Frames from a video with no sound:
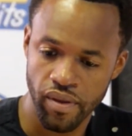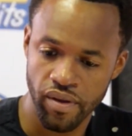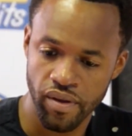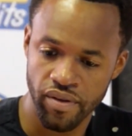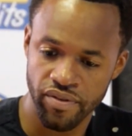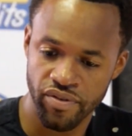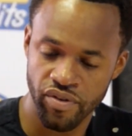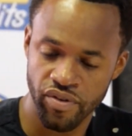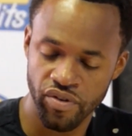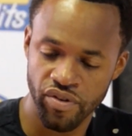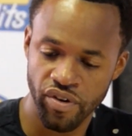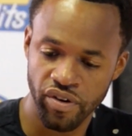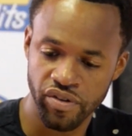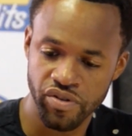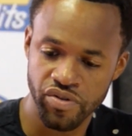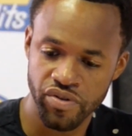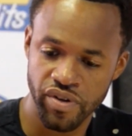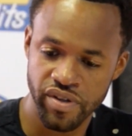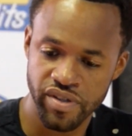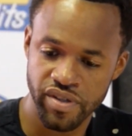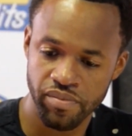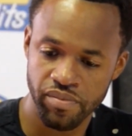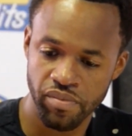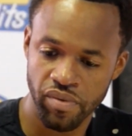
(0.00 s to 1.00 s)
So talk to
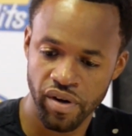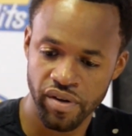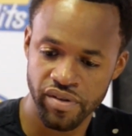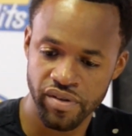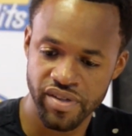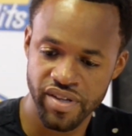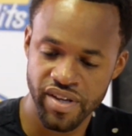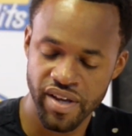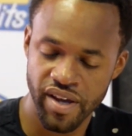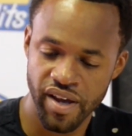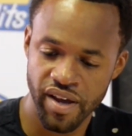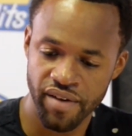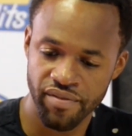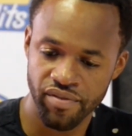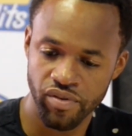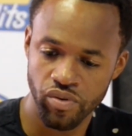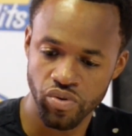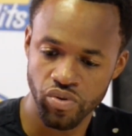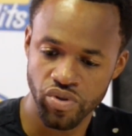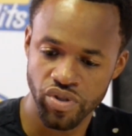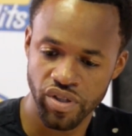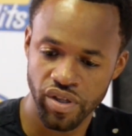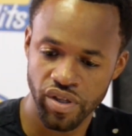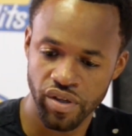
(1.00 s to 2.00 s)
us about the
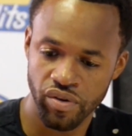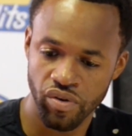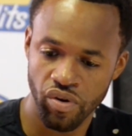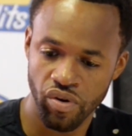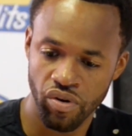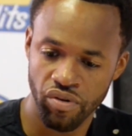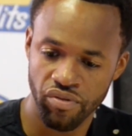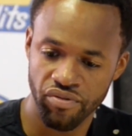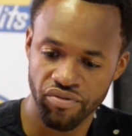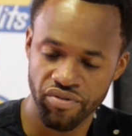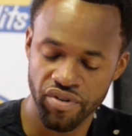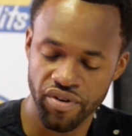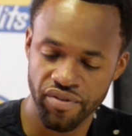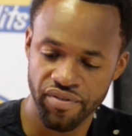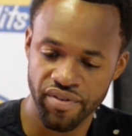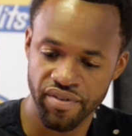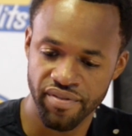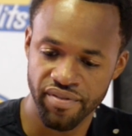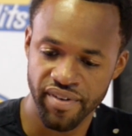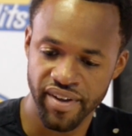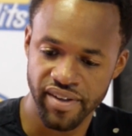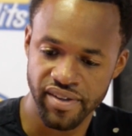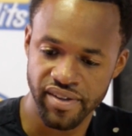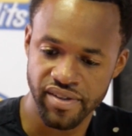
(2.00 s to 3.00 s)
evolution of Verve
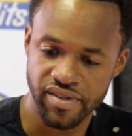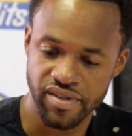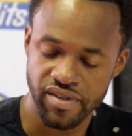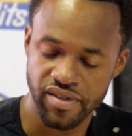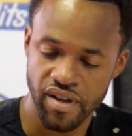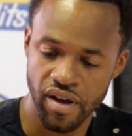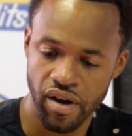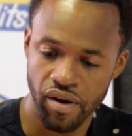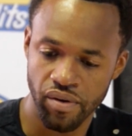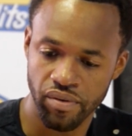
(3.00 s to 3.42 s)
events now.